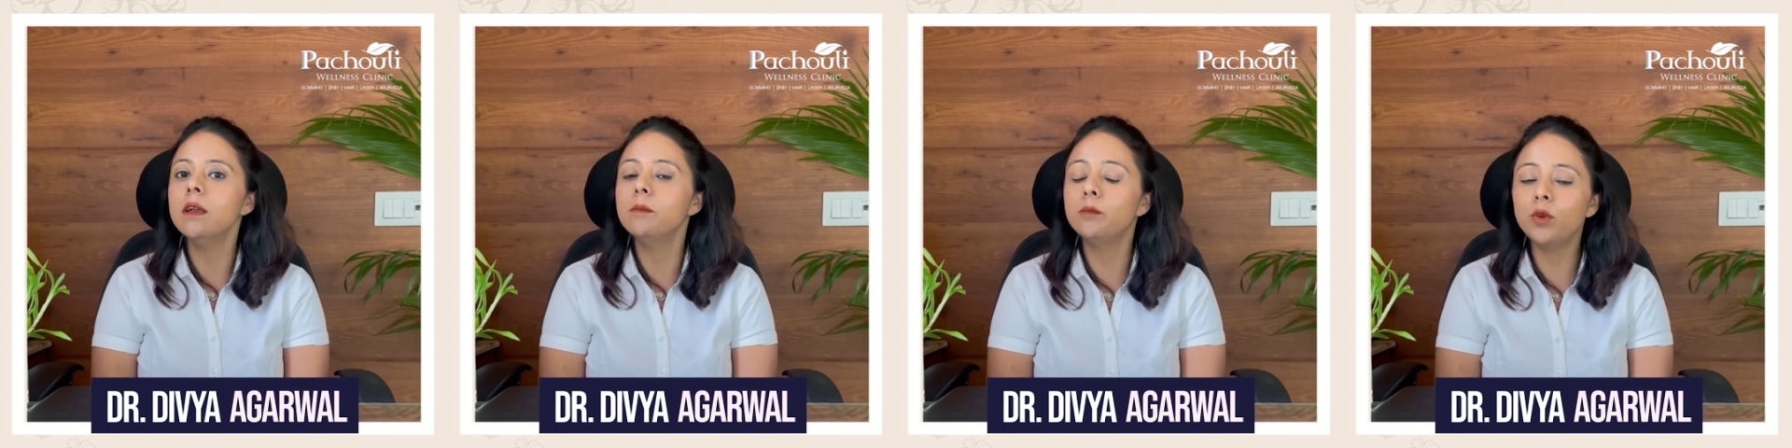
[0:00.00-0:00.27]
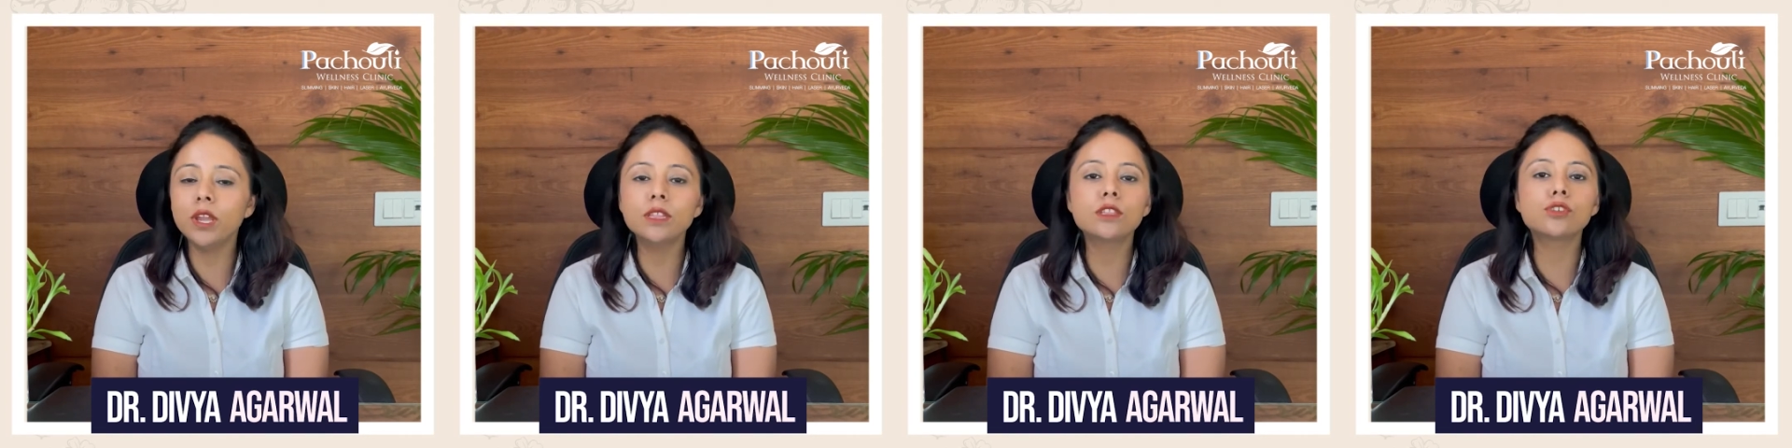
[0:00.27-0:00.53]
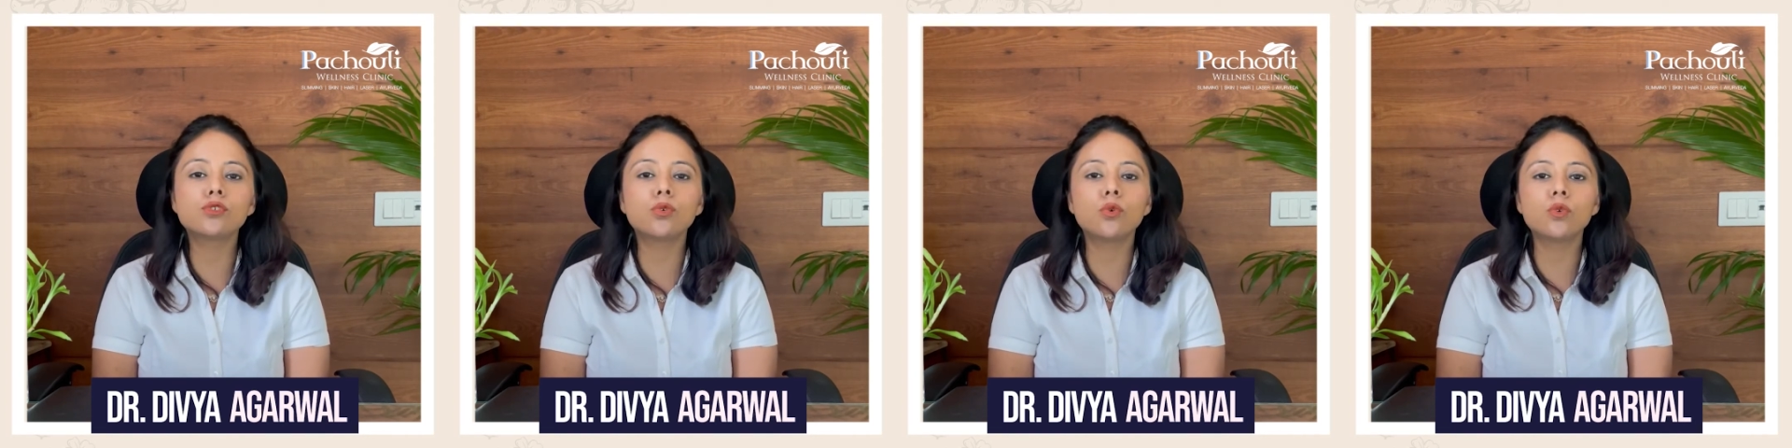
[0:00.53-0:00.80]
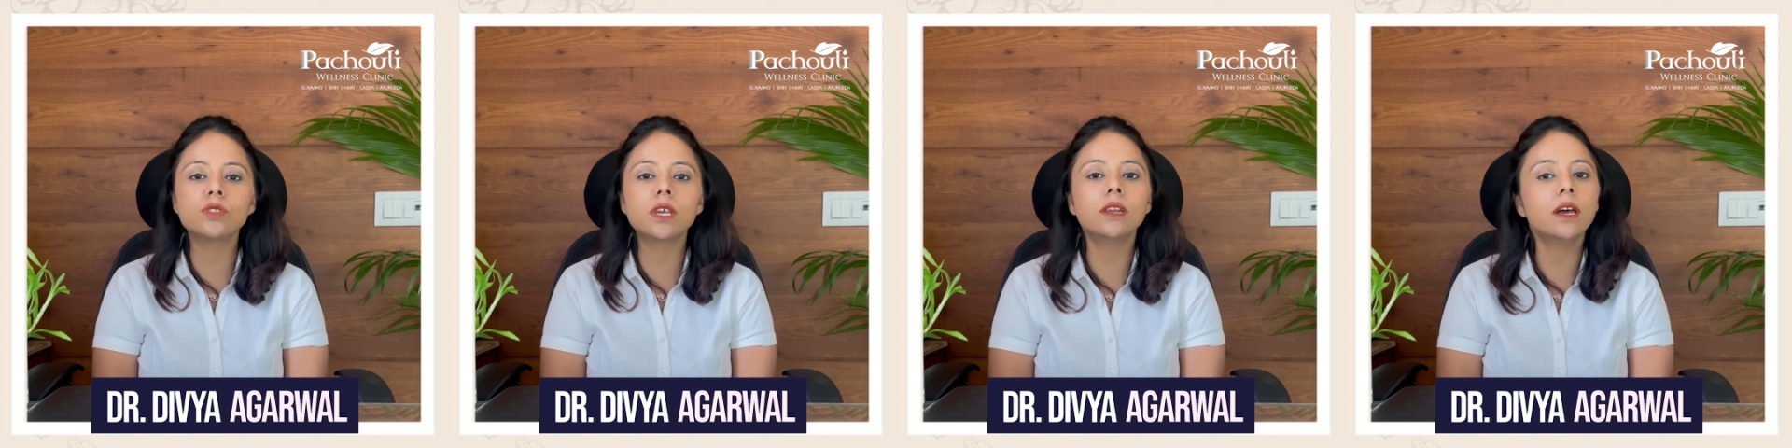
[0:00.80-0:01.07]
brain
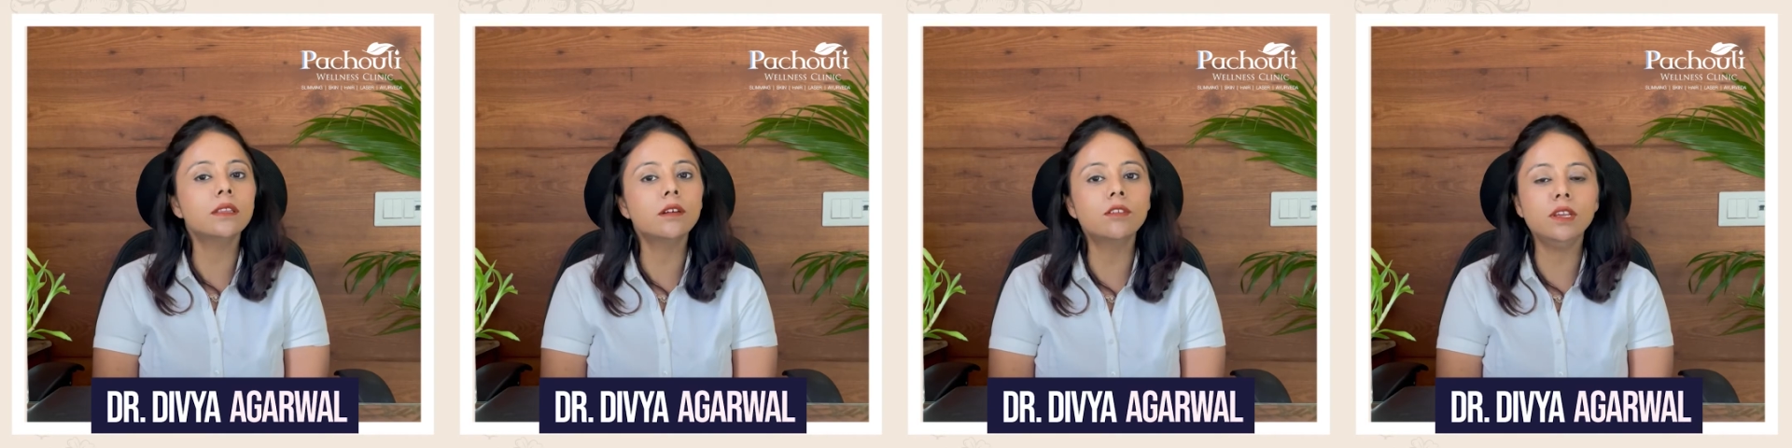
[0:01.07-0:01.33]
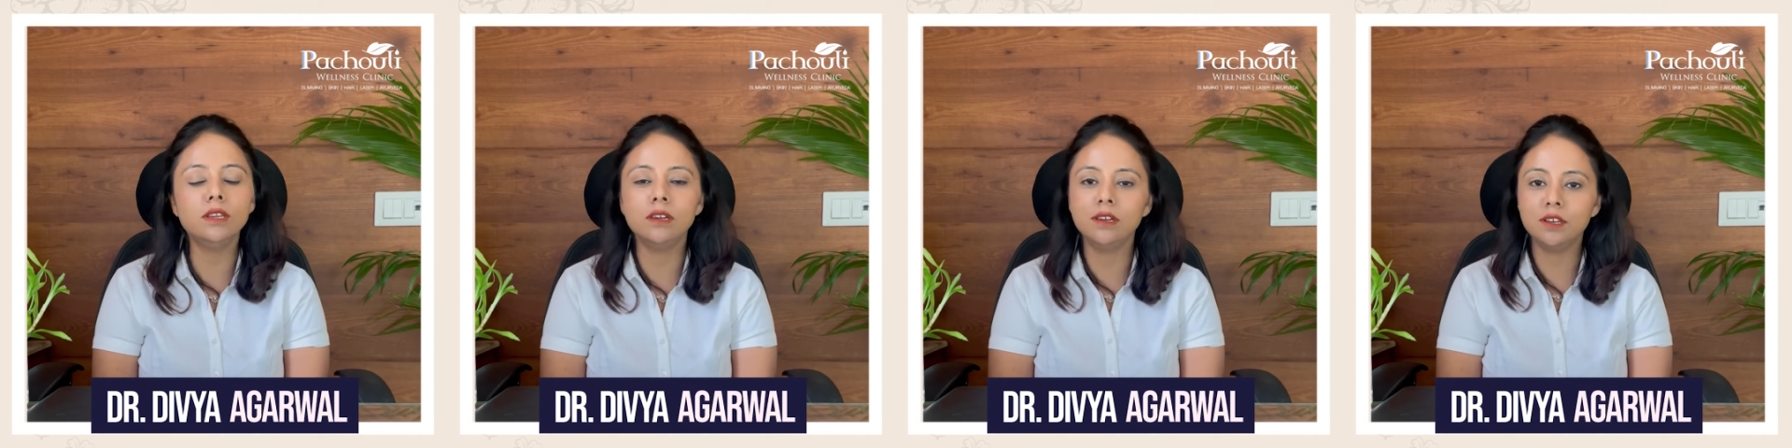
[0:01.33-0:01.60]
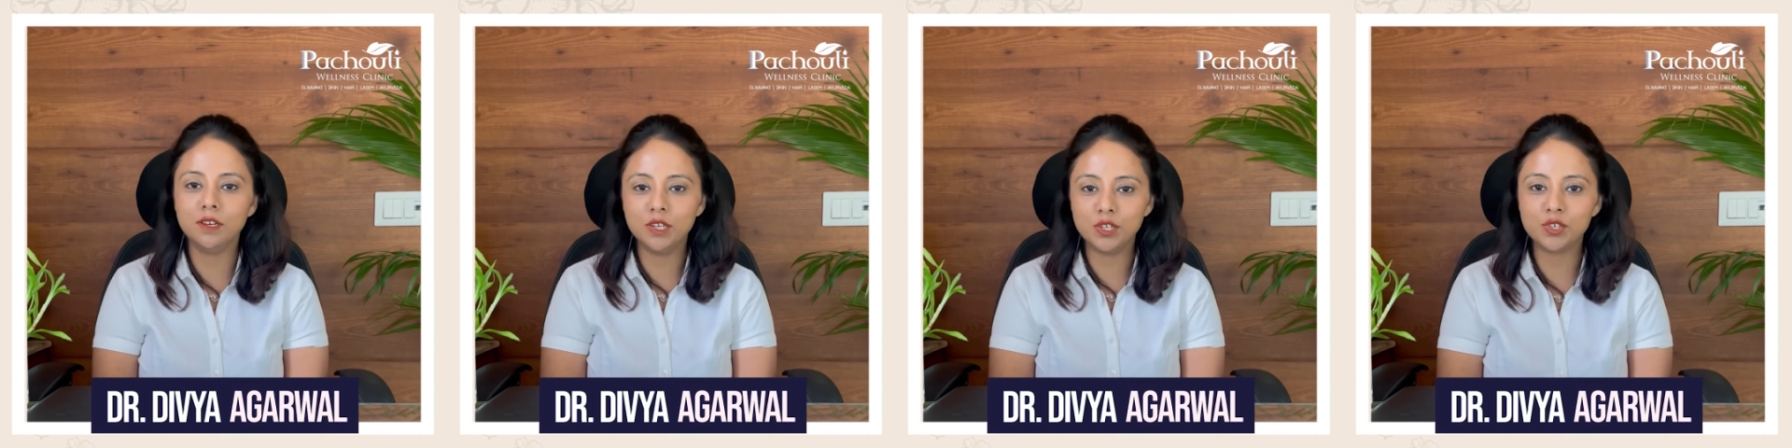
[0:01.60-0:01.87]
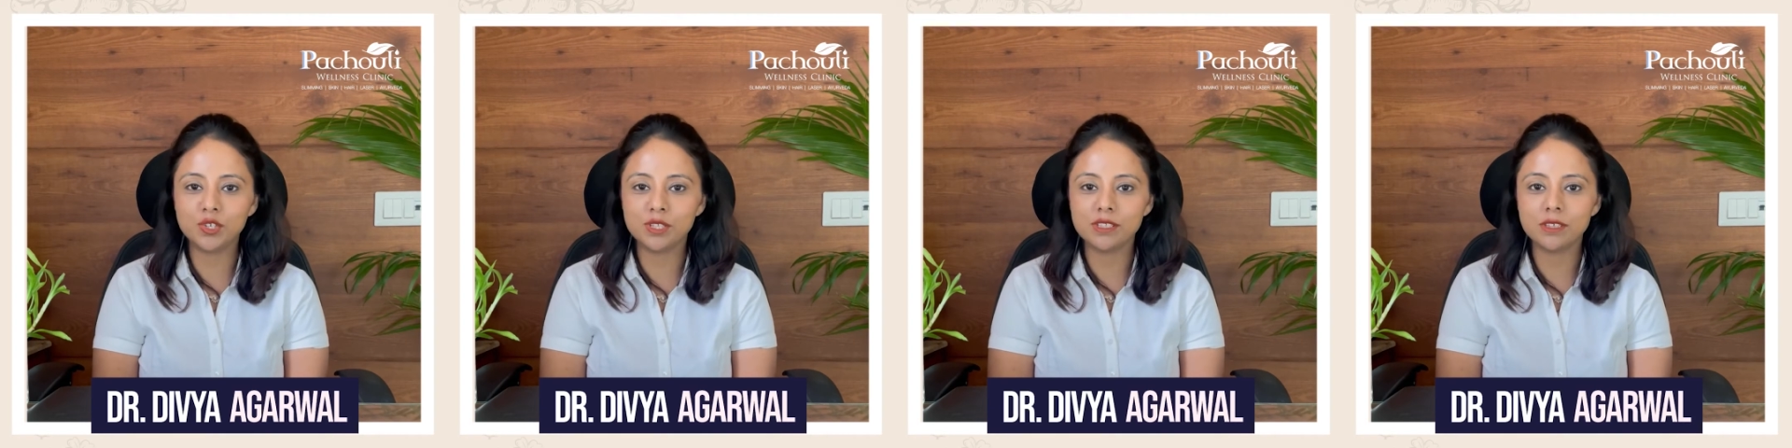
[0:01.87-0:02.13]
strokes and other renal
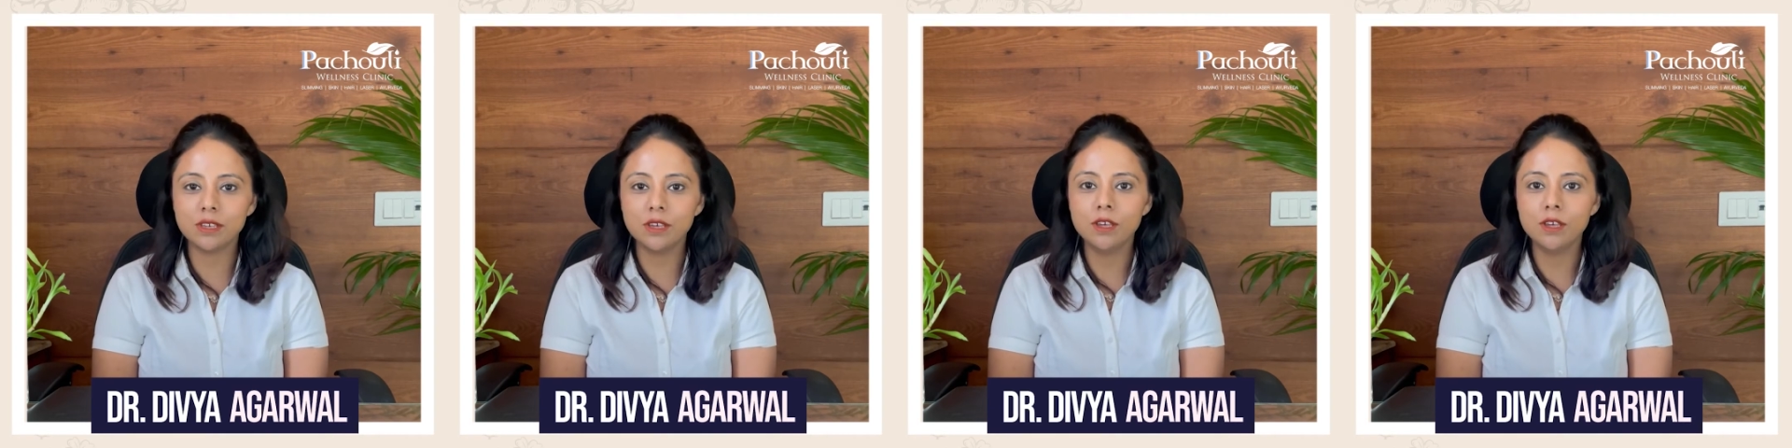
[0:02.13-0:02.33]
conditions.